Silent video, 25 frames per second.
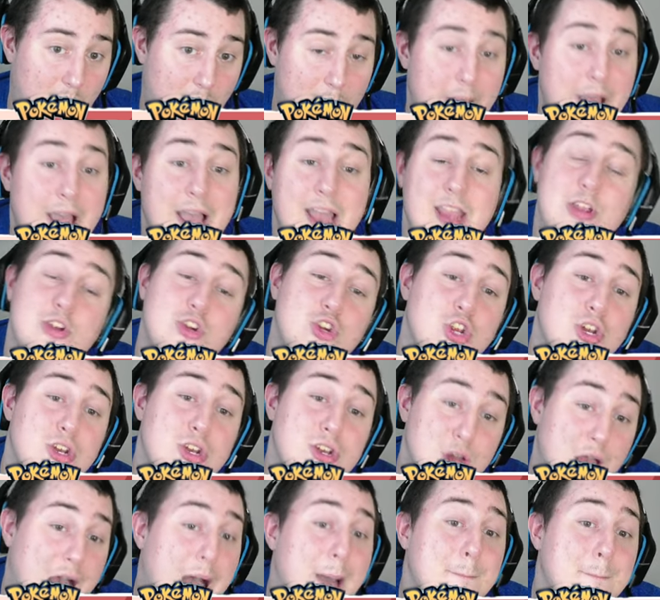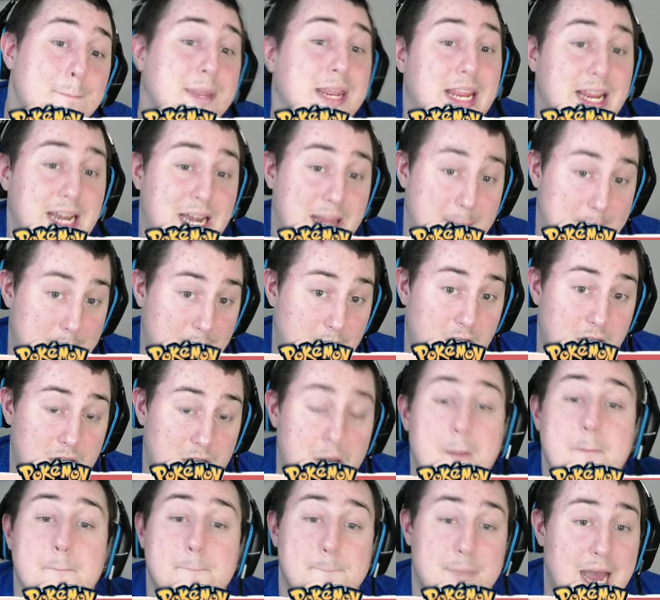You should not be getting burned
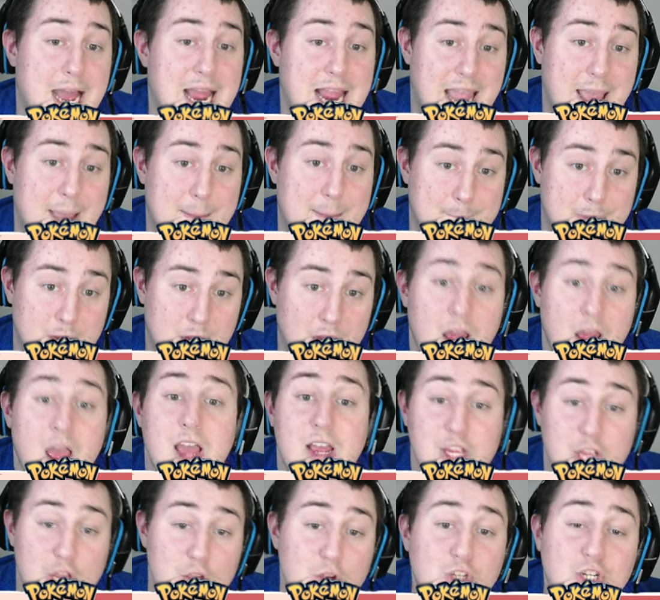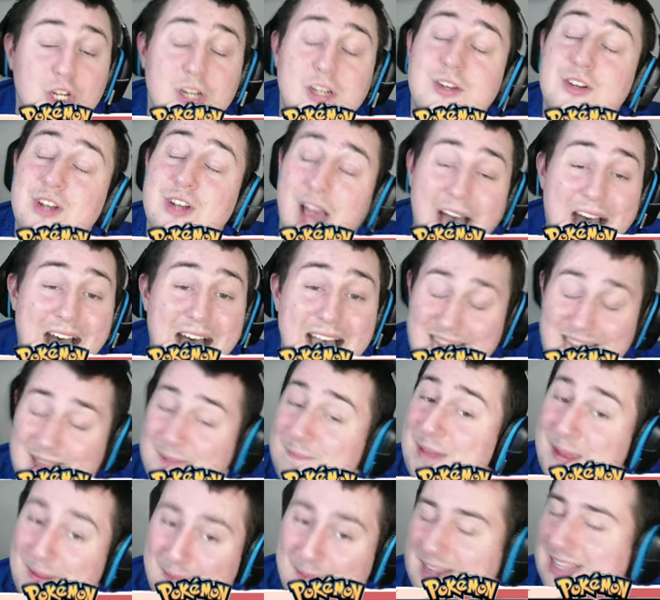by Ember. You should not be
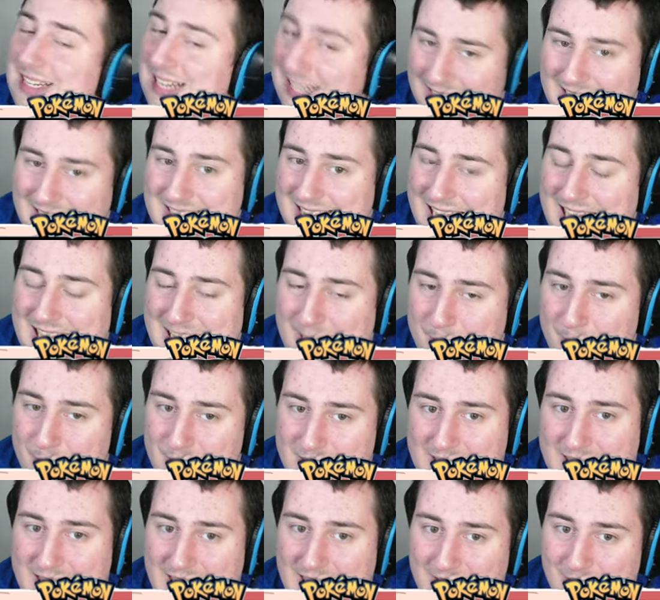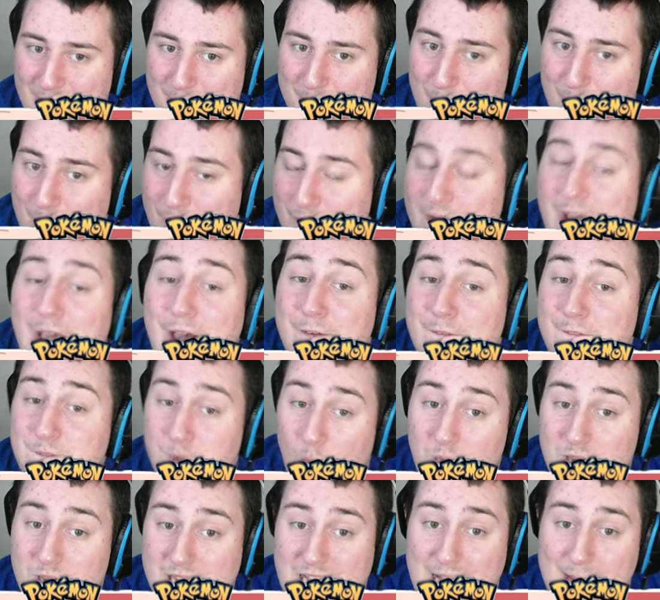missing this ninety percent accurate move four
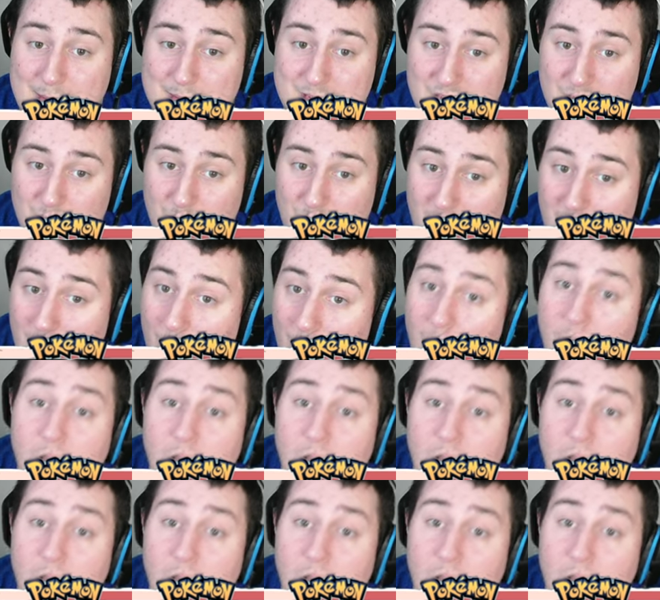times in a row.